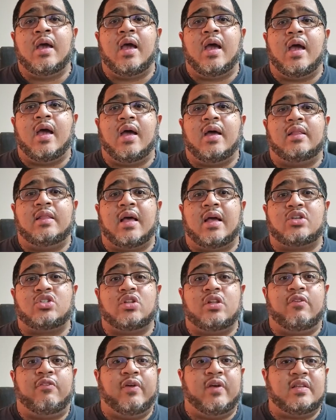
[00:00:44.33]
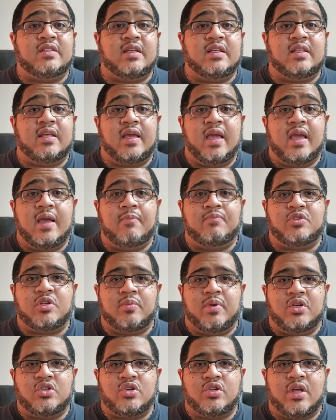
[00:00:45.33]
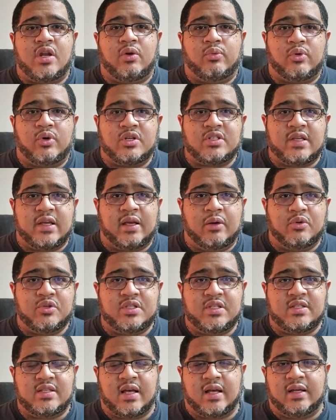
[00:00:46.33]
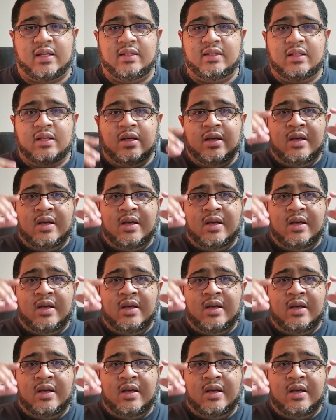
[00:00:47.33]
And actually fixing the game to make sure that it works like it was designed.